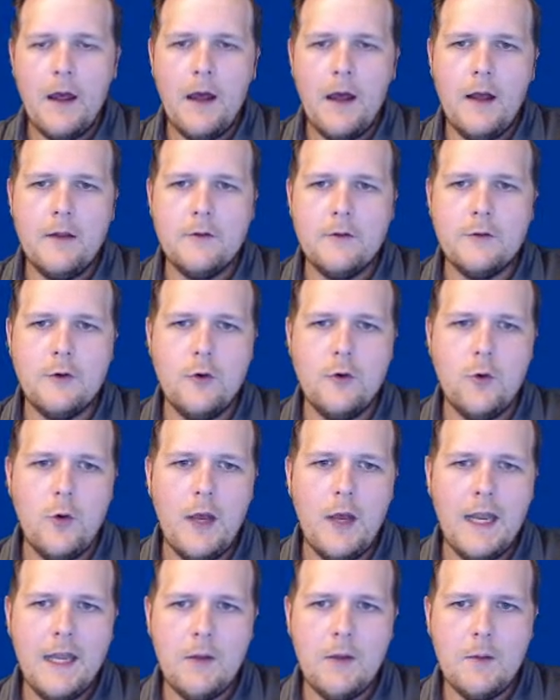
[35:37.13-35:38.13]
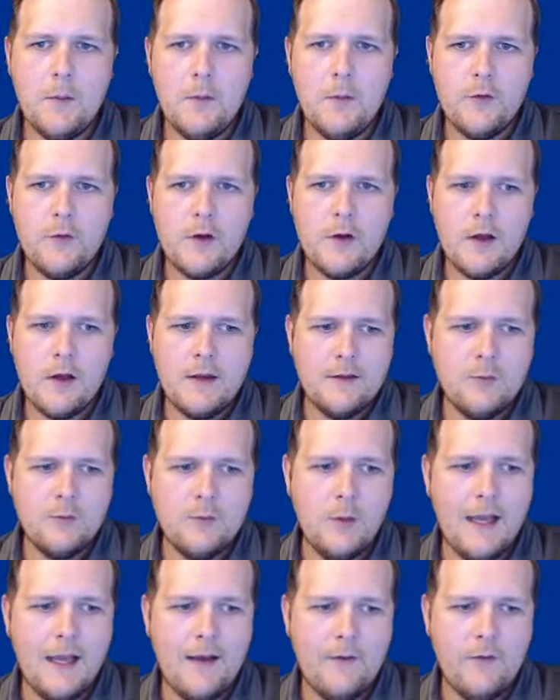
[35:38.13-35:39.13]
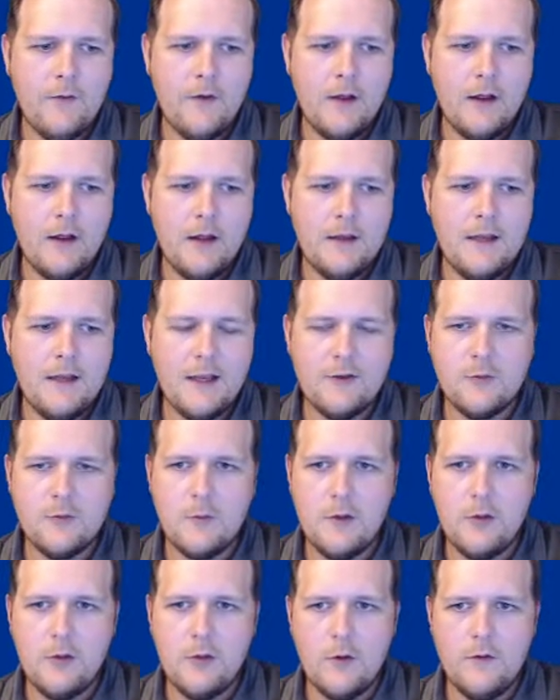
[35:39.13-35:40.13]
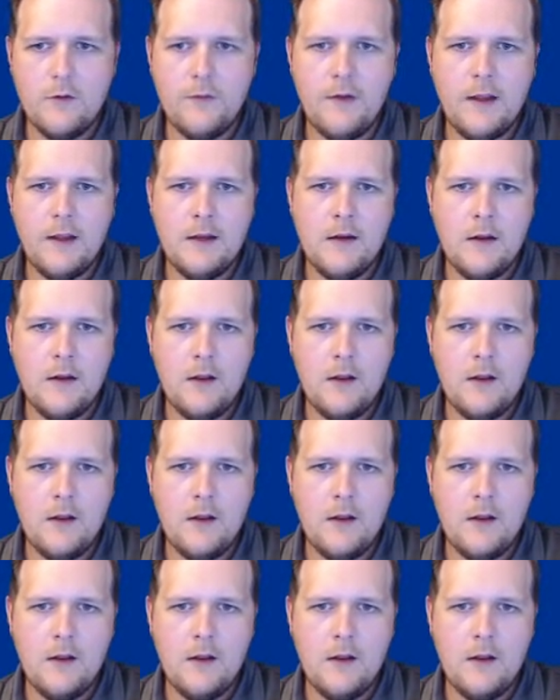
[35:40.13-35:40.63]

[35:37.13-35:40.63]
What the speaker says: So anyway, moving on. Next we have dextromethorphan,